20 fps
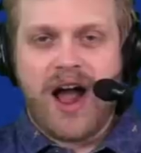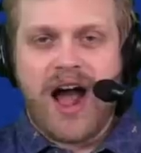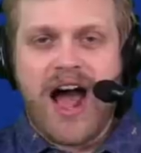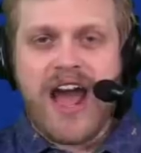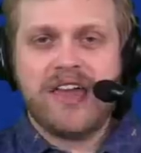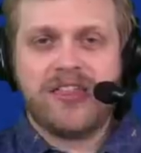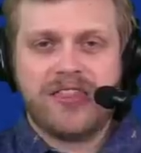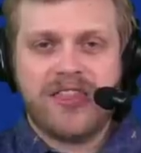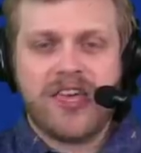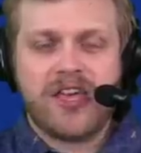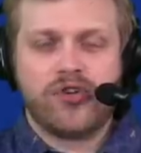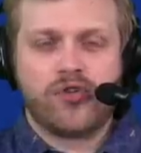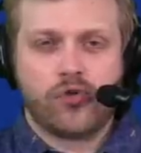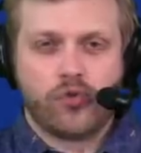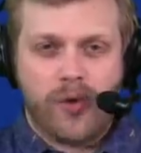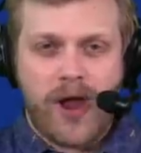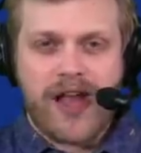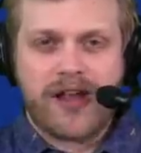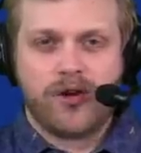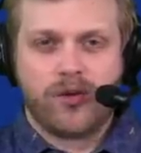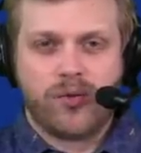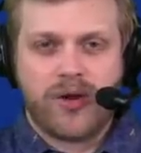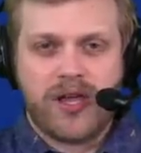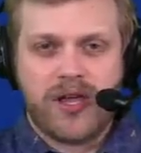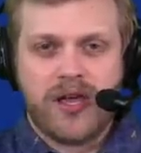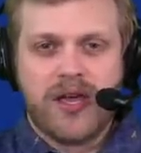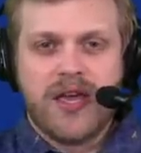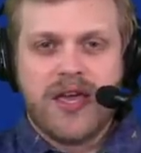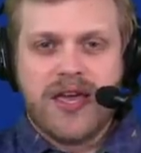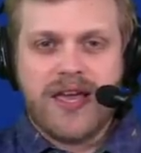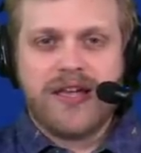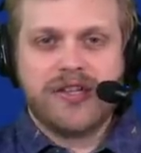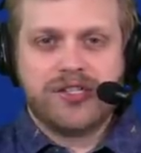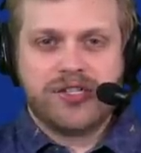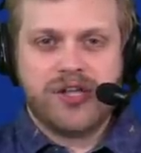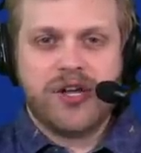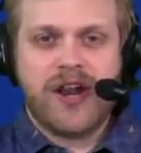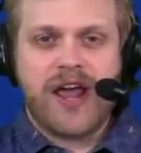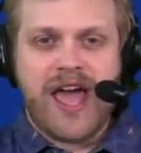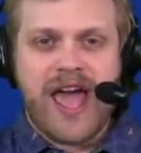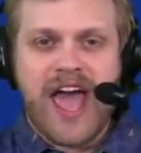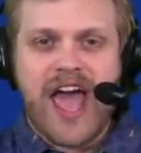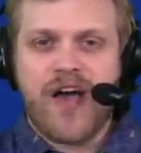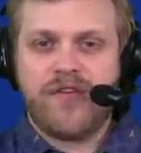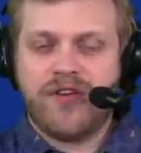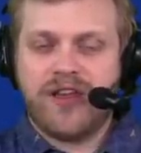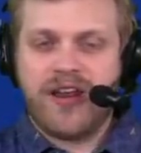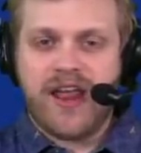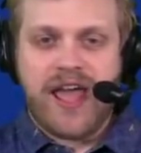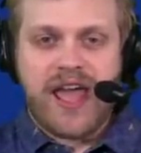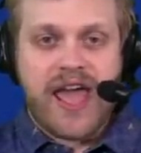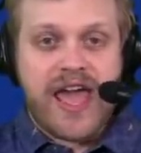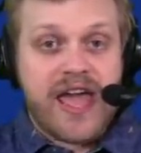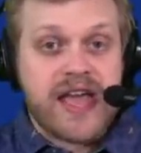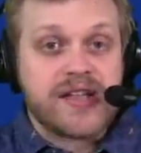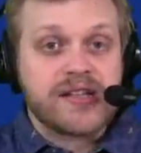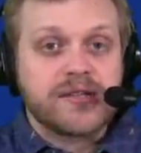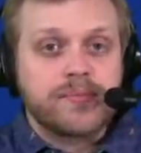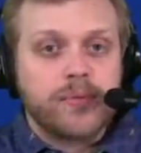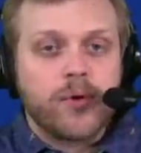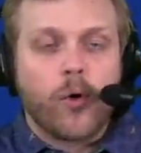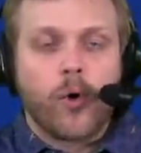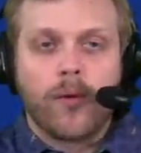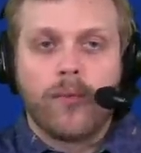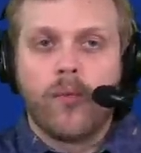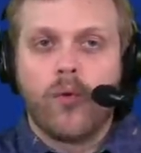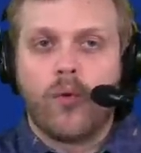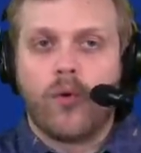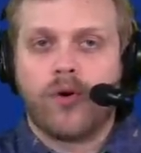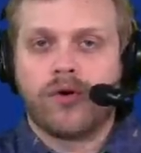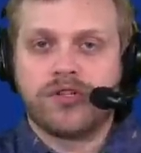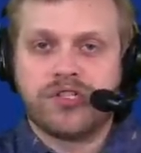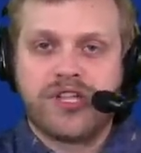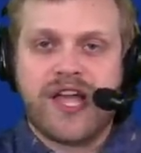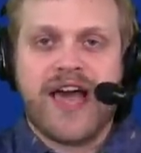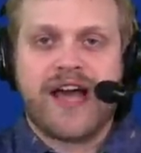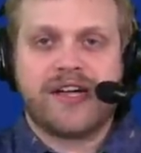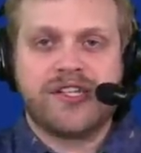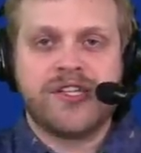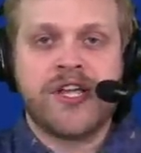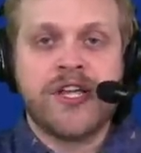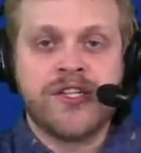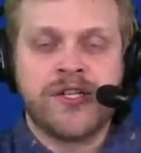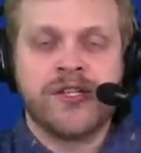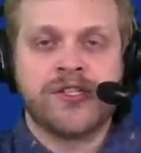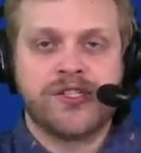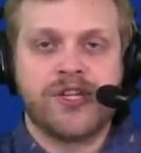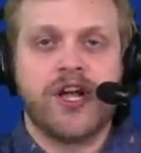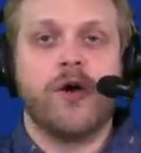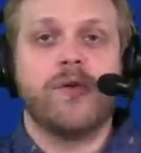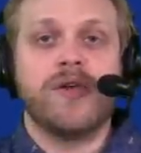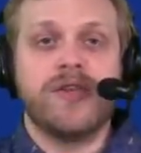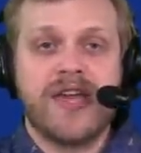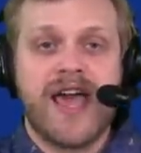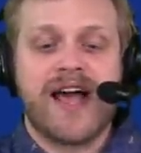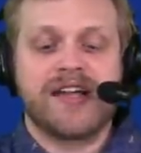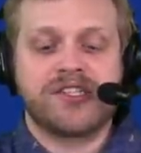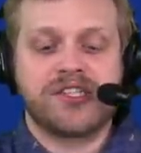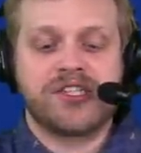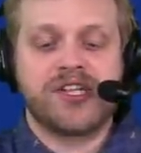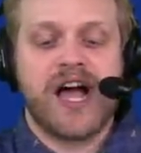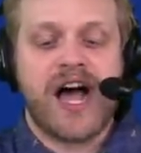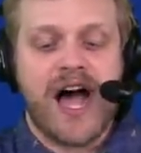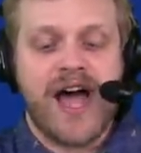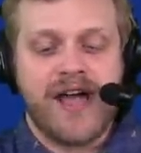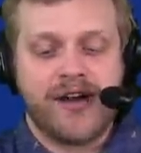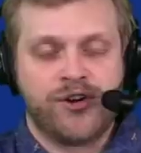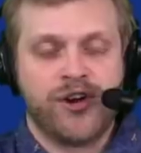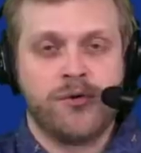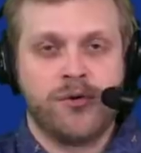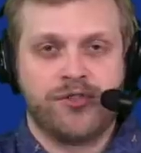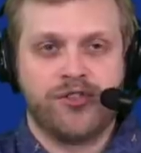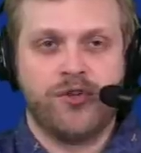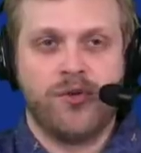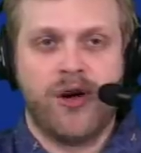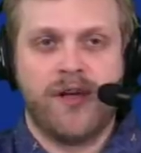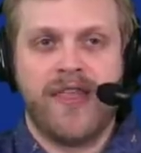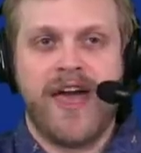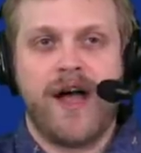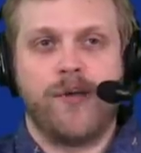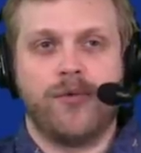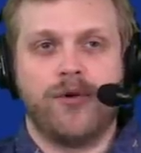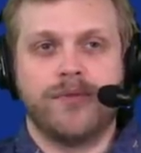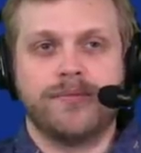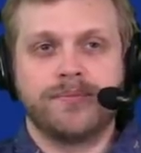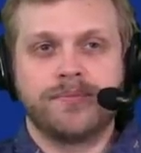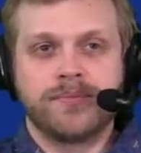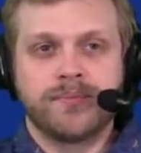I think Gregory is going to have an eight or more sack season. So, yes, I agree with you on that one.